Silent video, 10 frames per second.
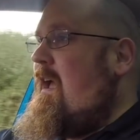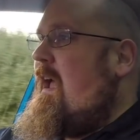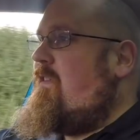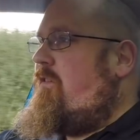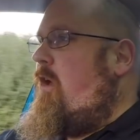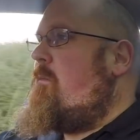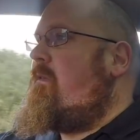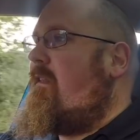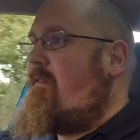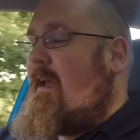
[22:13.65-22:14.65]
In terms
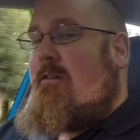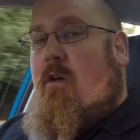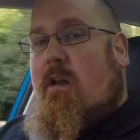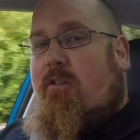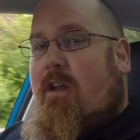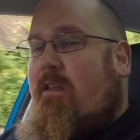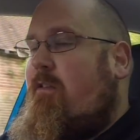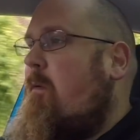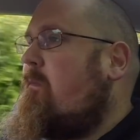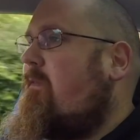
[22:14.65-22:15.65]
of the technology, in
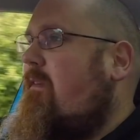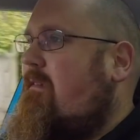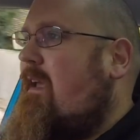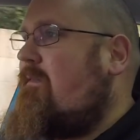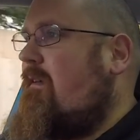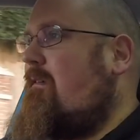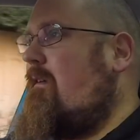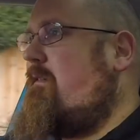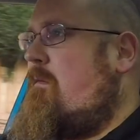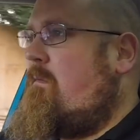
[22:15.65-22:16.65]
terms of the safety
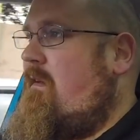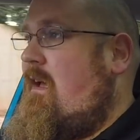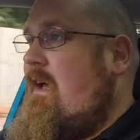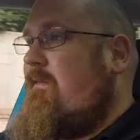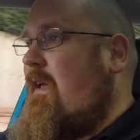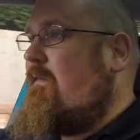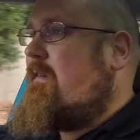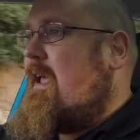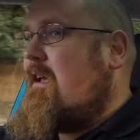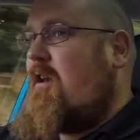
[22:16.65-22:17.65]
systems, they've
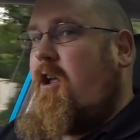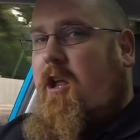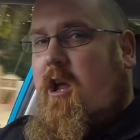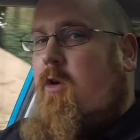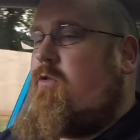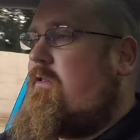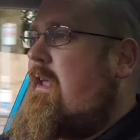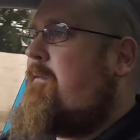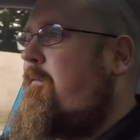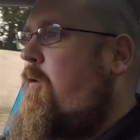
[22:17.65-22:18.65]
taken a huge
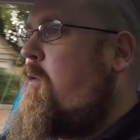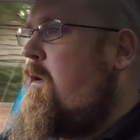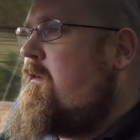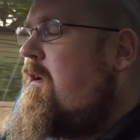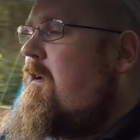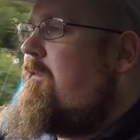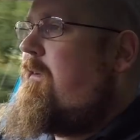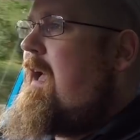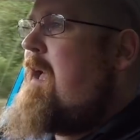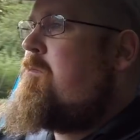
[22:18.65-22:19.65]
step forward
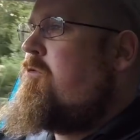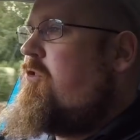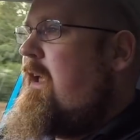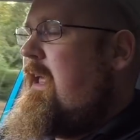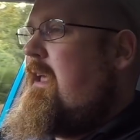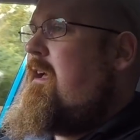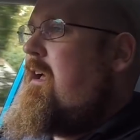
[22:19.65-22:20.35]
for MG.